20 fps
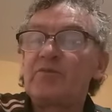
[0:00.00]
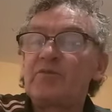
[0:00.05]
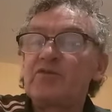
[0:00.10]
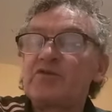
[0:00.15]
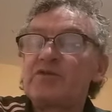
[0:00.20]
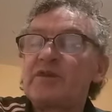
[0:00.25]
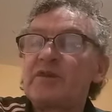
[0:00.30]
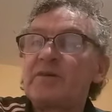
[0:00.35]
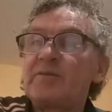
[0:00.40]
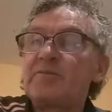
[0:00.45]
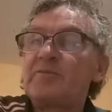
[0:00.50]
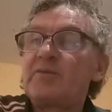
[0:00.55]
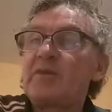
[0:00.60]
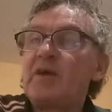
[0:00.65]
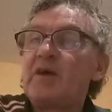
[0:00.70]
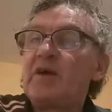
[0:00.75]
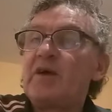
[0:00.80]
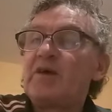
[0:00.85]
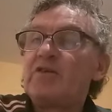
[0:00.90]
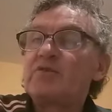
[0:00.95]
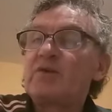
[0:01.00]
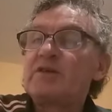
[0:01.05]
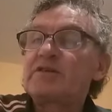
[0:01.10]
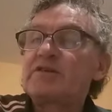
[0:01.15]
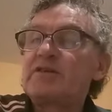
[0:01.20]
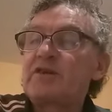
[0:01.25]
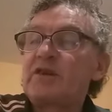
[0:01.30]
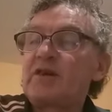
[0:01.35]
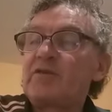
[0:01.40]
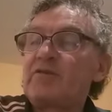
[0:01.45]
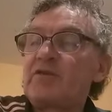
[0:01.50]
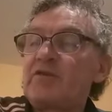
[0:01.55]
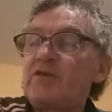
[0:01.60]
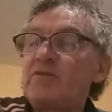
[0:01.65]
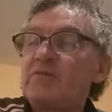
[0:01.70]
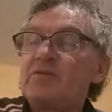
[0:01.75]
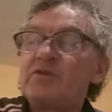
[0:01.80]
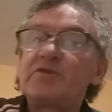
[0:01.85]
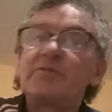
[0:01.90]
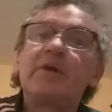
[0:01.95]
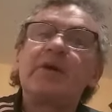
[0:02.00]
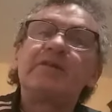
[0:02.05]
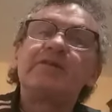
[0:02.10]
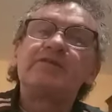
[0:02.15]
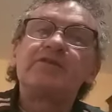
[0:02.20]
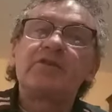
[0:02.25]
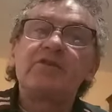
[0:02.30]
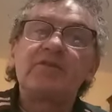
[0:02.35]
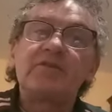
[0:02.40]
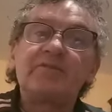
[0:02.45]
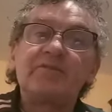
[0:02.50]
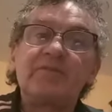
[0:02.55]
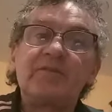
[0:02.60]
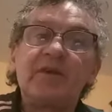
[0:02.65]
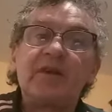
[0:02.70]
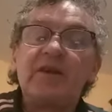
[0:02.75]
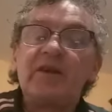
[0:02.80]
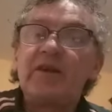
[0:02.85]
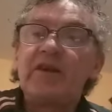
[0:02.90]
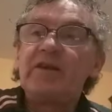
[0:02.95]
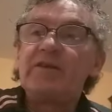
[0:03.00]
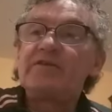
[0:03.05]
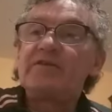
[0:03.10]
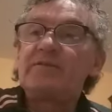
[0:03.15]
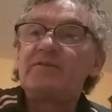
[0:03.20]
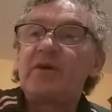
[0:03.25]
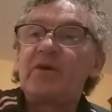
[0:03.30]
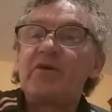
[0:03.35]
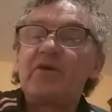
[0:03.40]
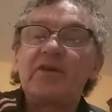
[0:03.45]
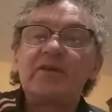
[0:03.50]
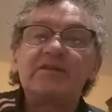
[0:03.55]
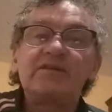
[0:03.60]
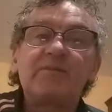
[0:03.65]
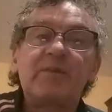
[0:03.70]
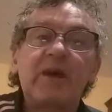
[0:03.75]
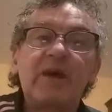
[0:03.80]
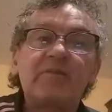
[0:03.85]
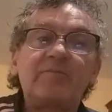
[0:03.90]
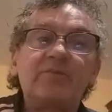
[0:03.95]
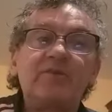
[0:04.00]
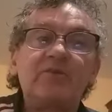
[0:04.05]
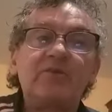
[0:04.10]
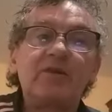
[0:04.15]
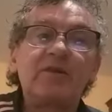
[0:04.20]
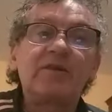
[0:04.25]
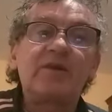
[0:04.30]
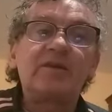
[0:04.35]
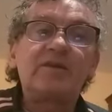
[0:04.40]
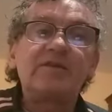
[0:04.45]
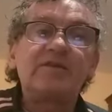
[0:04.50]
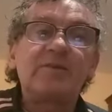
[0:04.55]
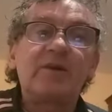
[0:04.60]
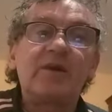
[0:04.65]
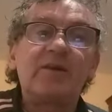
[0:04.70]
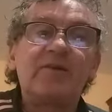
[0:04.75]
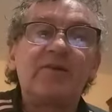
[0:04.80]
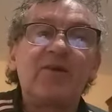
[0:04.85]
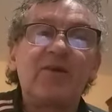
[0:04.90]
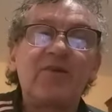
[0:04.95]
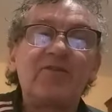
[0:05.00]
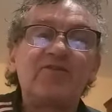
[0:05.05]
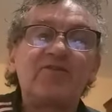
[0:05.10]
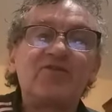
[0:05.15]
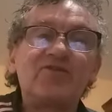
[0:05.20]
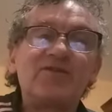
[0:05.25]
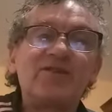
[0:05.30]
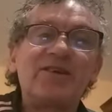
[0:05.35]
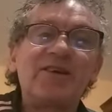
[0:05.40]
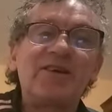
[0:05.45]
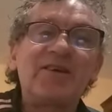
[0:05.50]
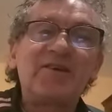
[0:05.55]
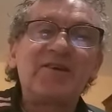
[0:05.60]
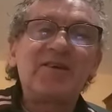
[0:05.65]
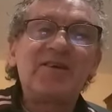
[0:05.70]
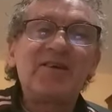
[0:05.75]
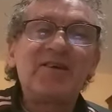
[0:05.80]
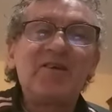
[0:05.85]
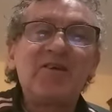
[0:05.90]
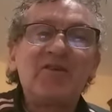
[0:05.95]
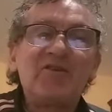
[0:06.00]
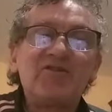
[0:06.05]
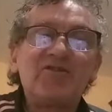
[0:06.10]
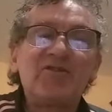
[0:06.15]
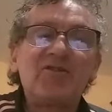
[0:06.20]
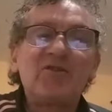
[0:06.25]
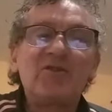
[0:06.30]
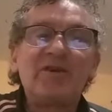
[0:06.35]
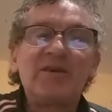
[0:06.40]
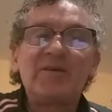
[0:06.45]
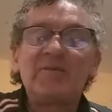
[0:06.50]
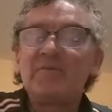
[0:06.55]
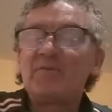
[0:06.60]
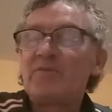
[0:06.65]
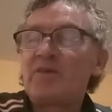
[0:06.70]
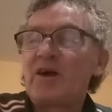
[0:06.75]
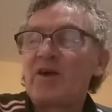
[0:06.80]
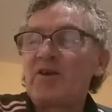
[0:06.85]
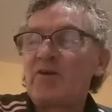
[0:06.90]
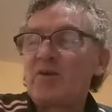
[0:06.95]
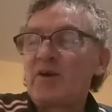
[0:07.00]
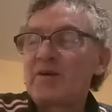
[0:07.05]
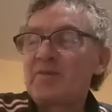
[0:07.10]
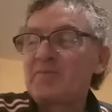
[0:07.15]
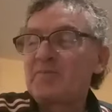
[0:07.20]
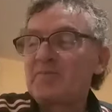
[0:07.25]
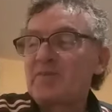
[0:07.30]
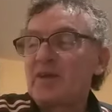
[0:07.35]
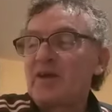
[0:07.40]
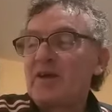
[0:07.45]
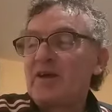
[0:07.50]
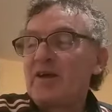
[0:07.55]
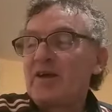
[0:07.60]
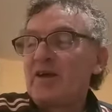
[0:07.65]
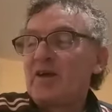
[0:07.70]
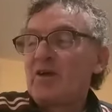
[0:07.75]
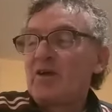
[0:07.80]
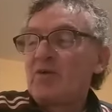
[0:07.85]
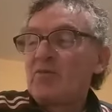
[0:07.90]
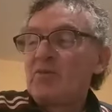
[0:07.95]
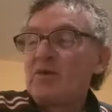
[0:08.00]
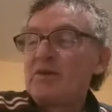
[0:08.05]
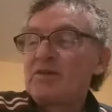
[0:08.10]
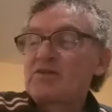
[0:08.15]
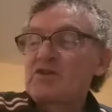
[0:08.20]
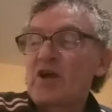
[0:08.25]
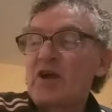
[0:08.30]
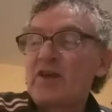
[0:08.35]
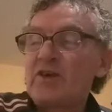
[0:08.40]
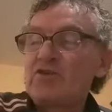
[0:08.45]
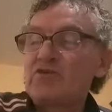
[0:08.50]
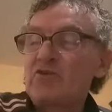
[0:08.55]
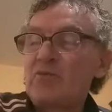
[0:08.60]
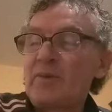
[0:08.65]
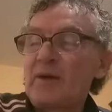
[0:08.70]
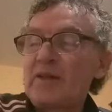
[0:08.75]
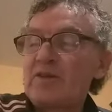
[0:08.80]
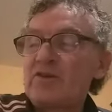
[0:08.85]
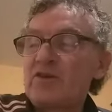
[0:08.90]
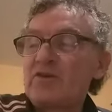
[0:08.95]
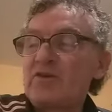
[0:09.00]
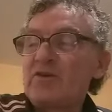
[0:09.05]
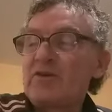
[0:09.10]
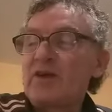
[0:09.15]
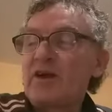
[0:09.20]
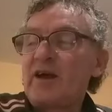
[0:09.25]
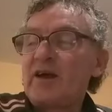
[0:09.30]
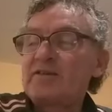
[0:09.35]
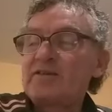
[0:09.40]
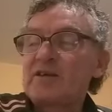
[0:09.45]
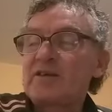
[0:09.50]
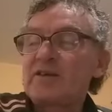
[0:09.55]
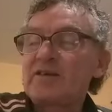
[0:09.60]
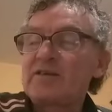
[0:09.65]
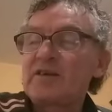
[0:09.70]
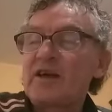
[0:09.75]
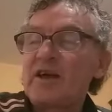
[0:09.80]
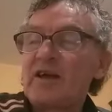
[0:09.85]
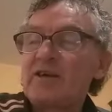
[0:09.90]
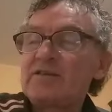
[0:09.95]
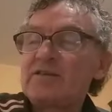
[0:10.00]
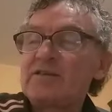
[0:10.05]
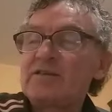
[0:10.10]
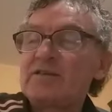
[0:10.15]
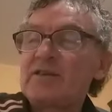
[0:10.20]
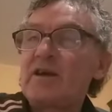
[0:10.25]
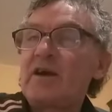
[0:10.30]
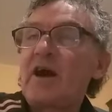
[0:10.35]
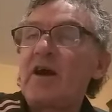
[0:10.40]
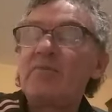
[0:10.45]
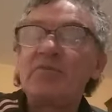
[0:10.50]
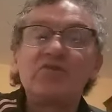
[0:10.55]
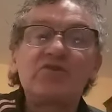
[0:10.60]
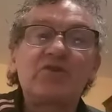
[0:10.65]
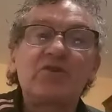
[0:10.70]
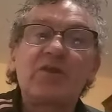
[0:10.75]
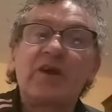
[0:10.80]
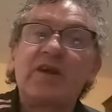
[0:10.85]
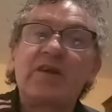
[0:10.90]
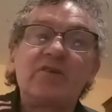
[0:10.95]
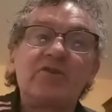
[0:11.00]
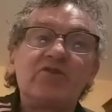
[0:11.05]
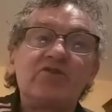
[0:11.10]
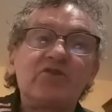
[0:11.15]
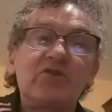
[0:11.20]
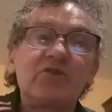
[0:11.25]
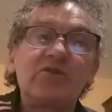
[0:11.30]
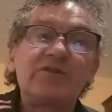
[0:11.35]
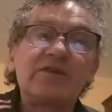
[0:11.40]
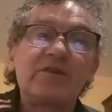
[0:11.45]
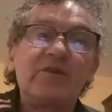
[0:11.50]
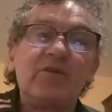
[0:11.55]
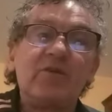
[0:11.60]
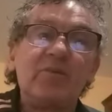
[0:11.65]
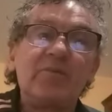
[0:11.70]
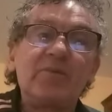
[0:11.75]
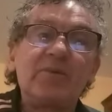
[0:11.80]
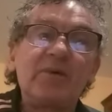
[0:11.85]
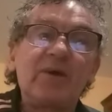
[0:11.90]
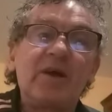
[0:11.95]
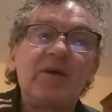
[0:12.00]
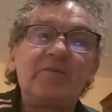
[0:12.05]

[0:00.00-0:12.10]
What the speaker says: But it wasn't the day for Numbers Man, so he's in Merrigan's black book, I think, as well now after today. So anyway, we'll try and do better. As I'm just a regular Joe Soap.